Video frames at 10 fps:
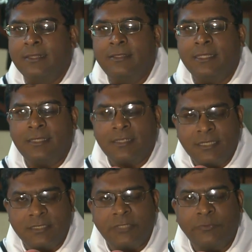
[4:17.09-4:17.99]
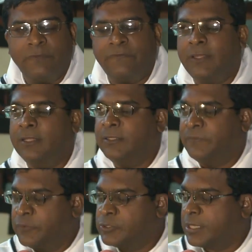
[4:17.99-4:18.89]
then the country will fail, the
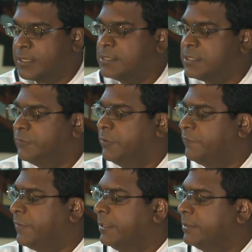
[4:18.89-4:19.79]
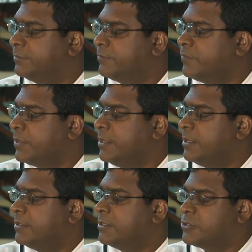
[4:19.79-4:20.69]
future country will fail,
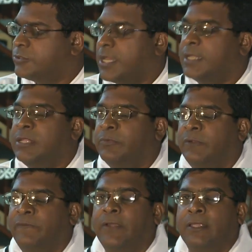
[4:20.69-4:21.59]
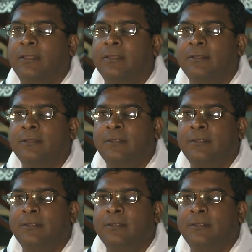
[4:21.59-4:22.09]
the society will fail,